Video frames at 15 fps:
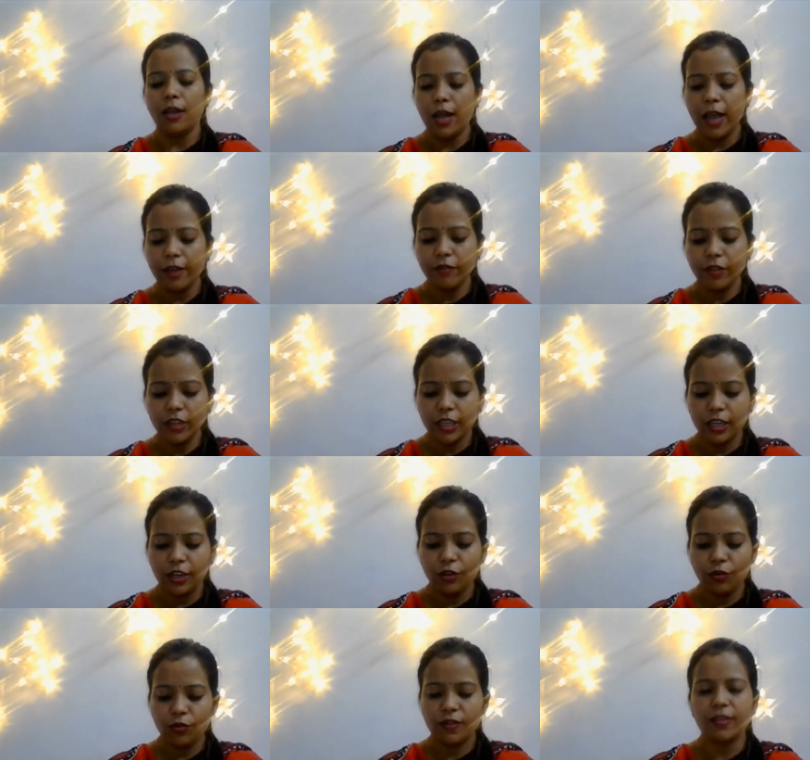I will tell
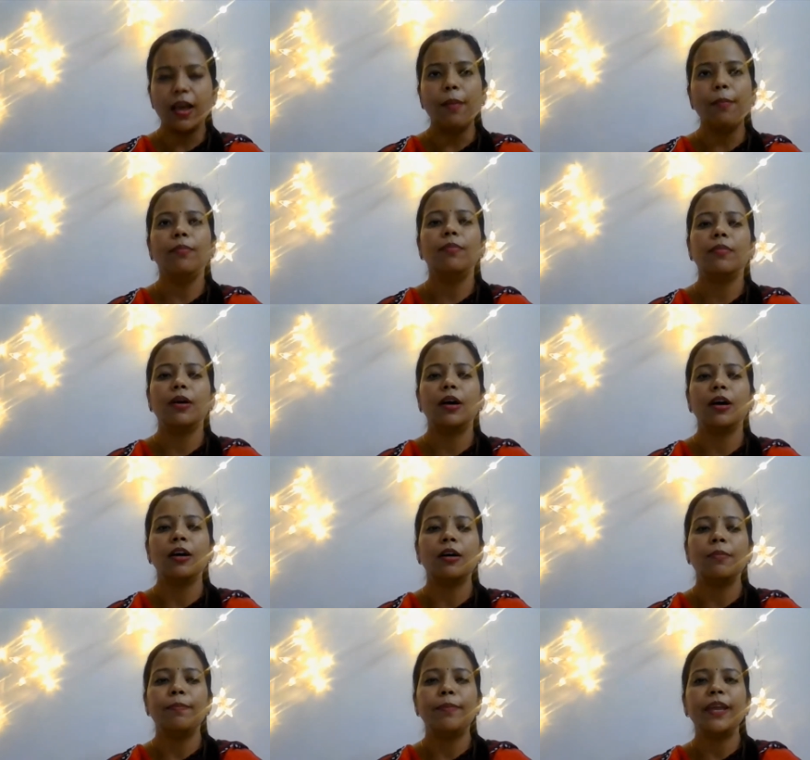you some
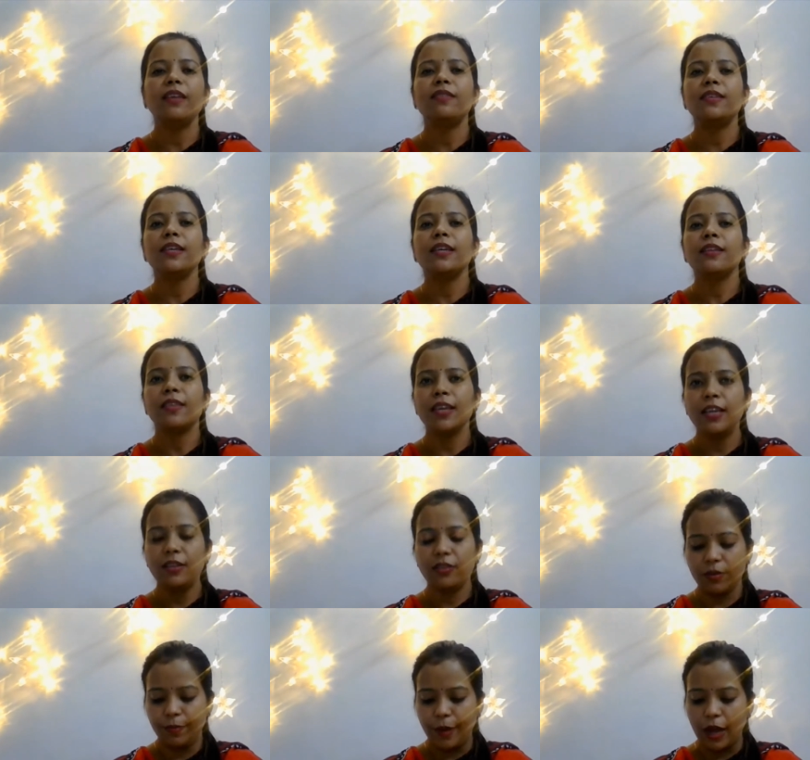basic
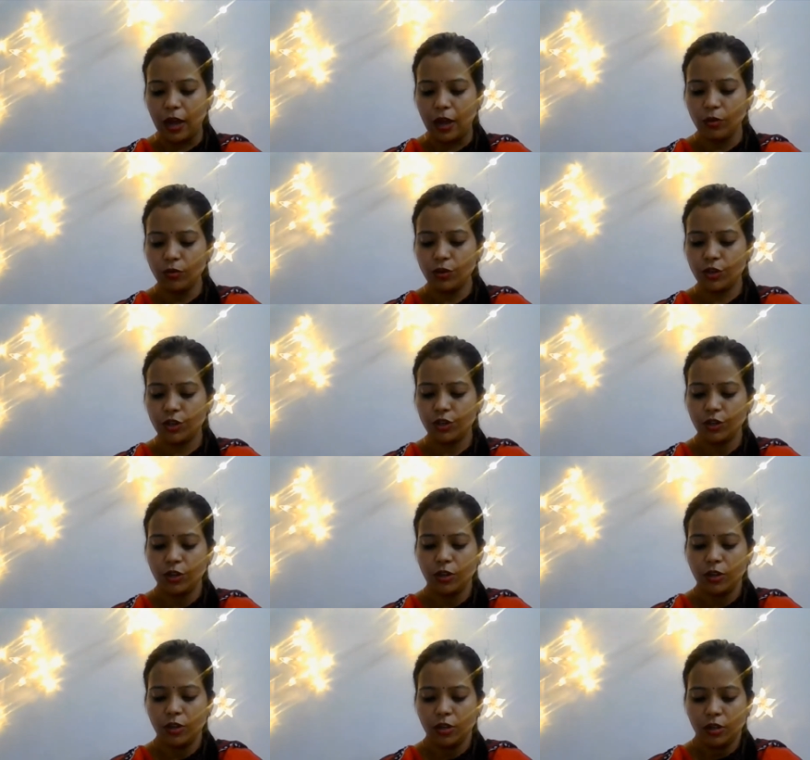things about
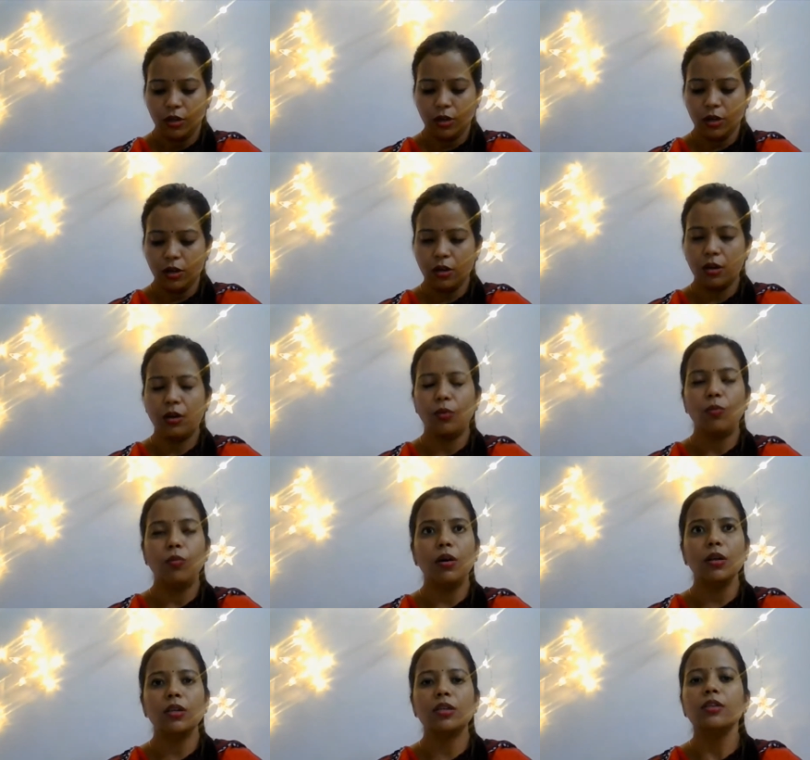
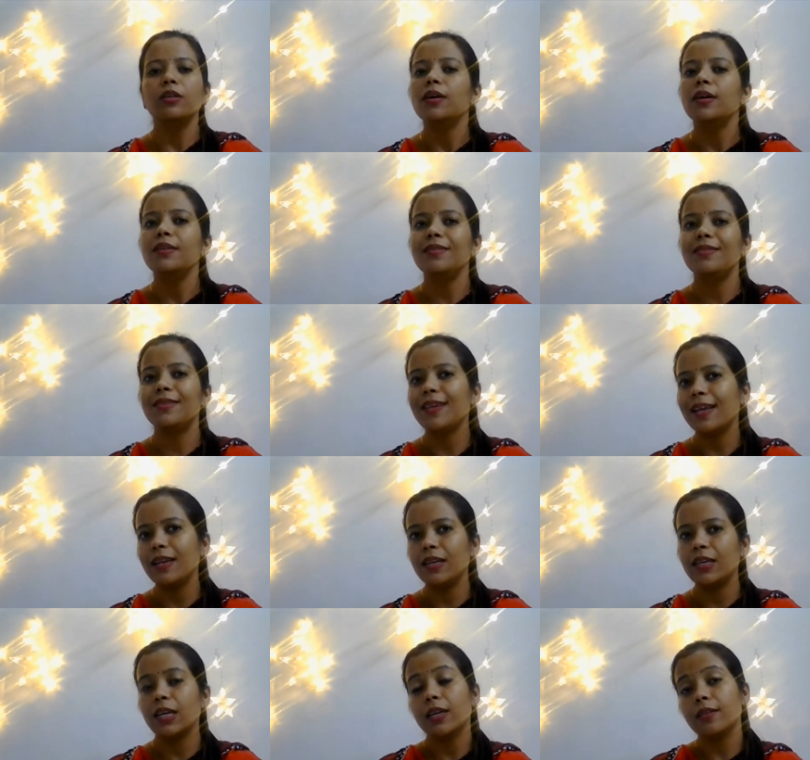what a
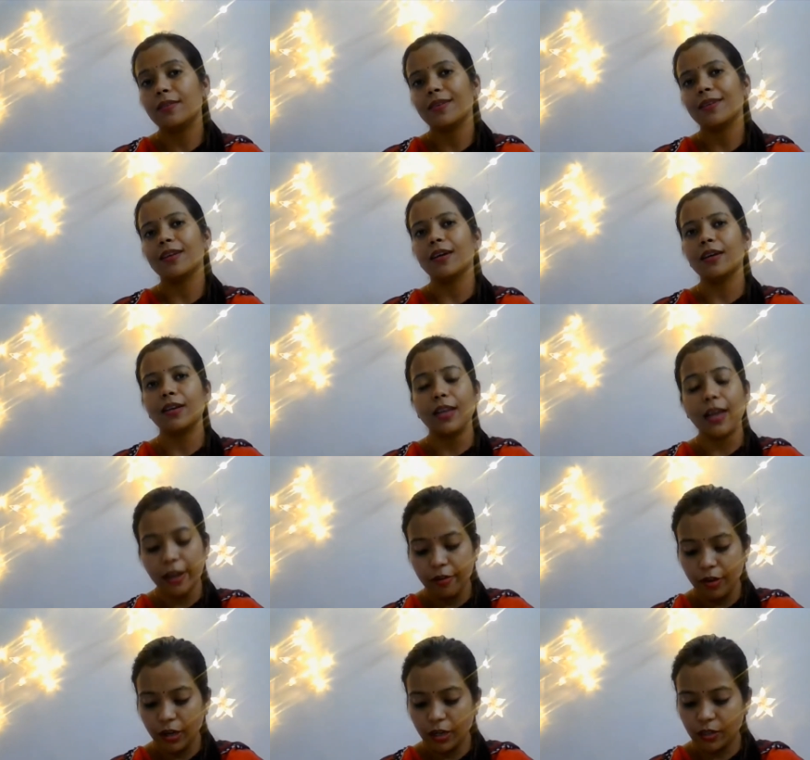sentence in a
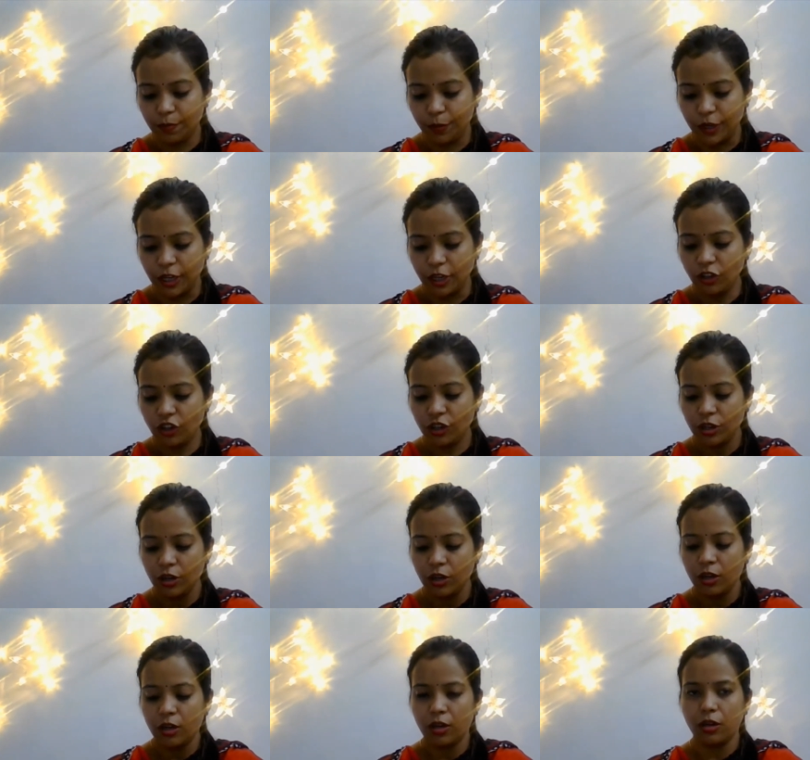direct speech
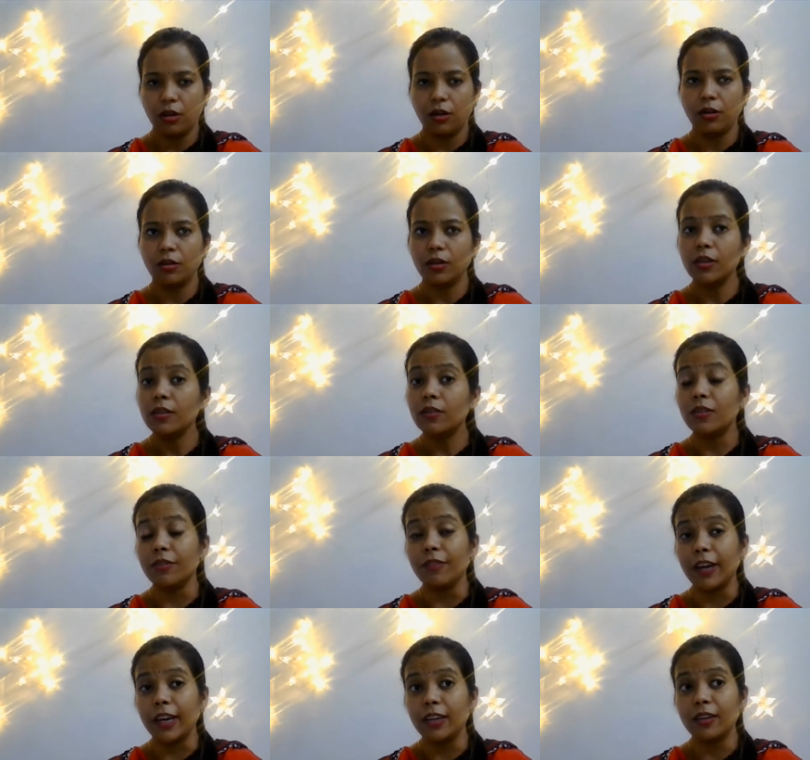is
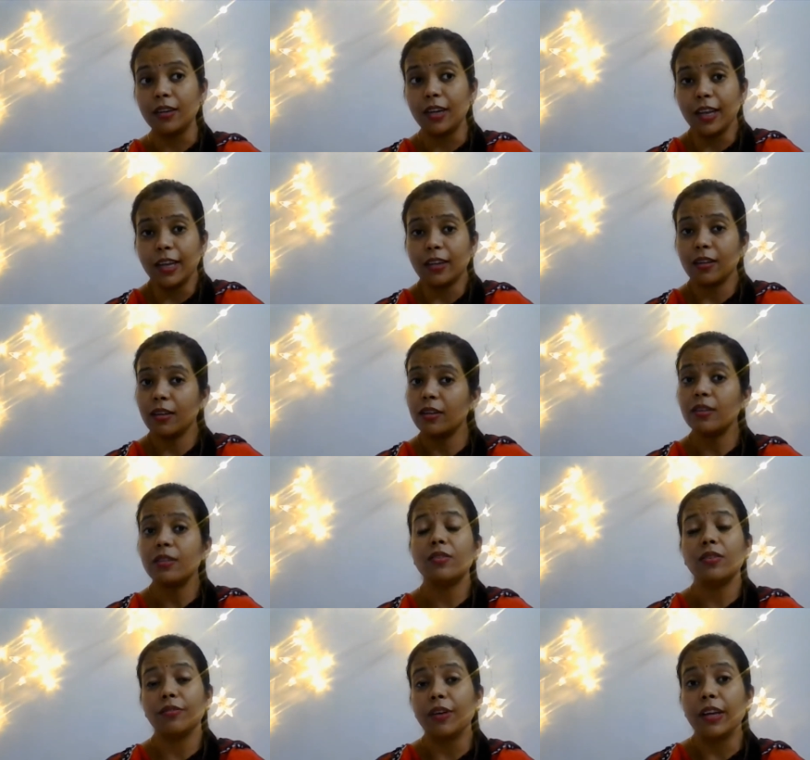divided like. It
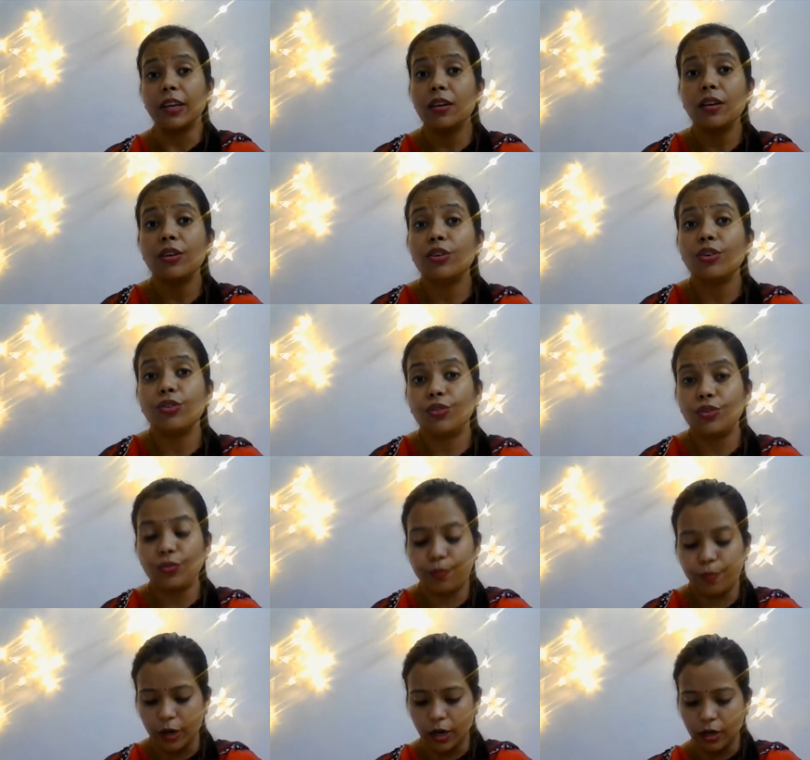is divided into
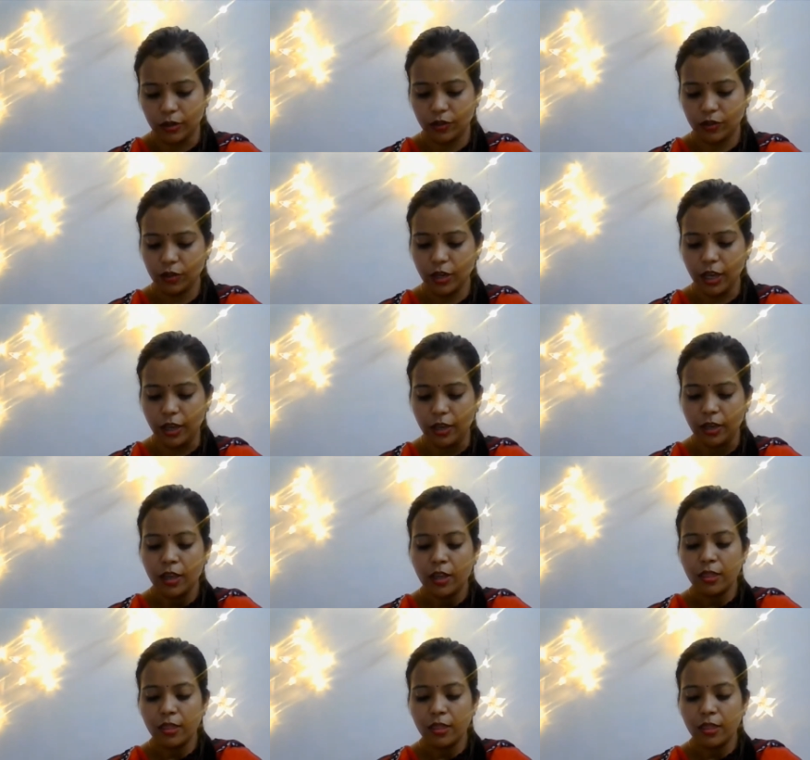two parts. Okay.